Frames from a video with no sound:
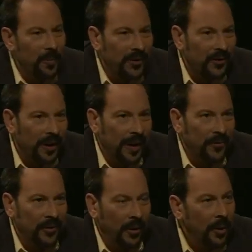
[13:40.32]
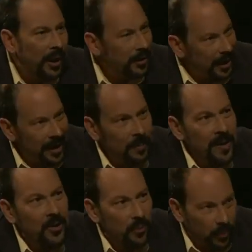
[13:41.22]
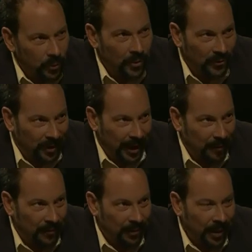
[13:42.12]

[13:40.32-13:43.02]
minutes left, so take me through the steps.